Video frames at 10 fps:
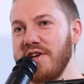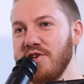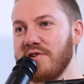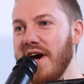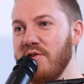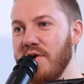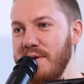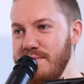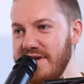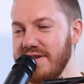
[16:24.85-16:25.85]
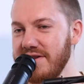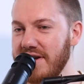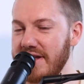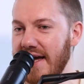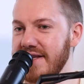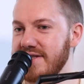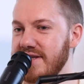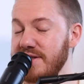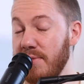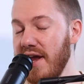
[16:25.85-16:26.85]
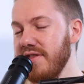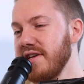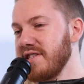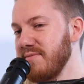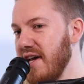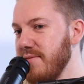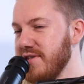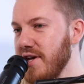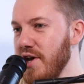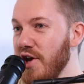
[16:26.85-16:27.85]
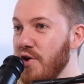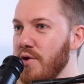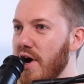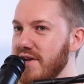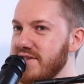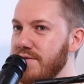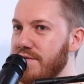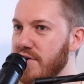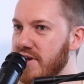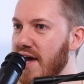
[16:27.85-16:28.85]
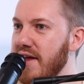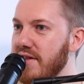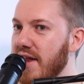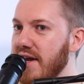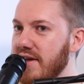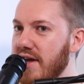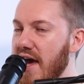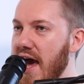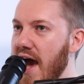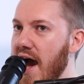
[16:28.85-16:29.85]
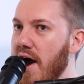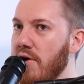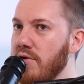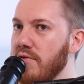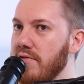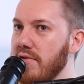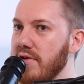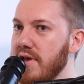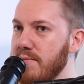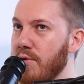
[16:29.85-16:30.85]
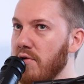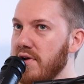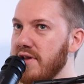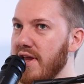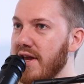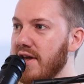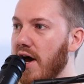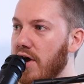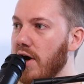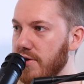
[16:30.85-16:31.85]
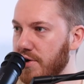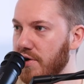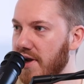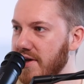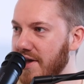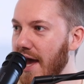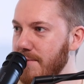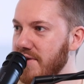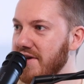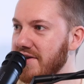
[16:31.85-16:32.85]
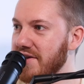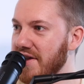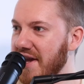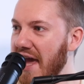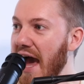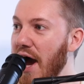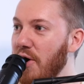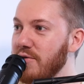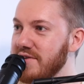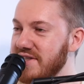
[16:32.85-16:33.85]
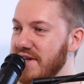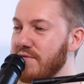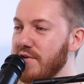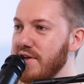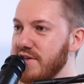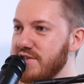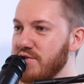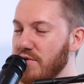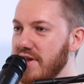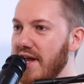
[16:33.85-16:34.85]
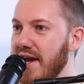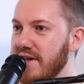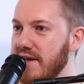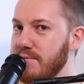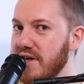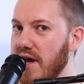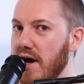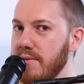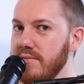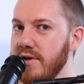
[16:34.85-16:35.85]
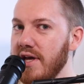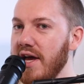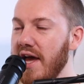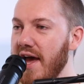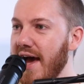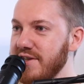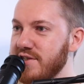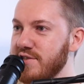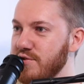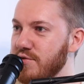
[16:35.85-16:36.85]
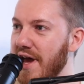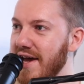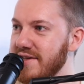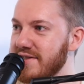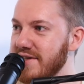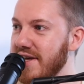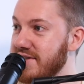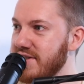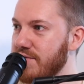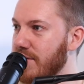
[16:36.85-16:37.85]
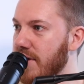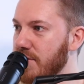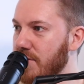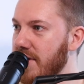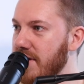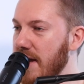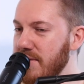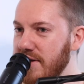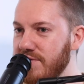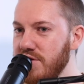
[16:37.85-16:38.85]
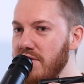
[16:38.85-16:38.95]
Right. And you kind of want to meet the client's needs. But I think sometimes we honestly forget like how important like a color grade can be, like how different a storyline can become as soon as it's a different color grade. I mean,